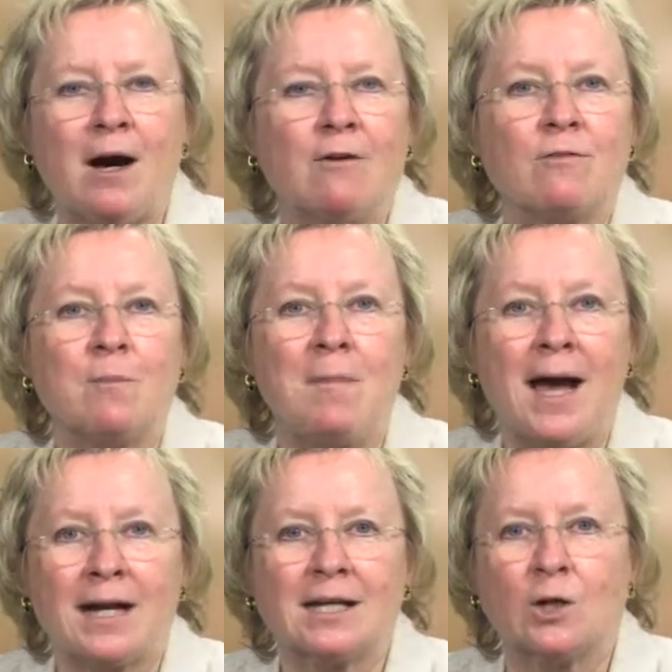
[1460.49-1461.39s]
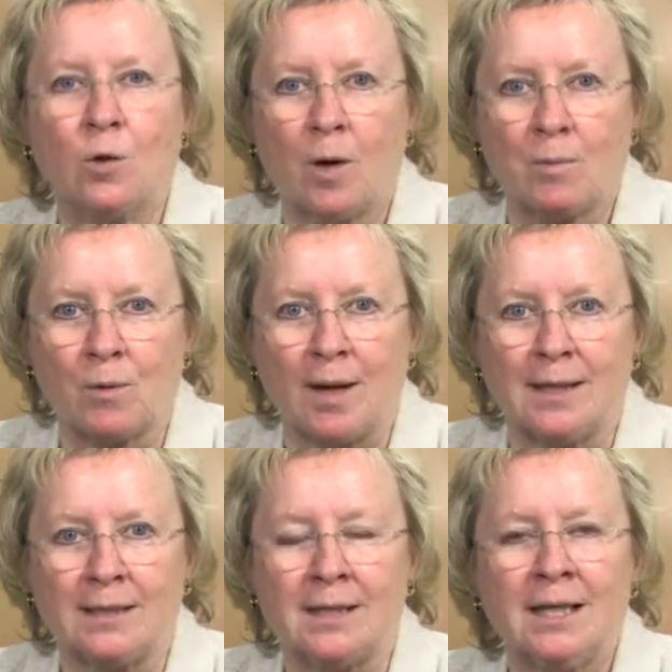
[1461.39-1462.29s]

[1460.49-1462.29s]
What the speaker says: of MAC Incorporated,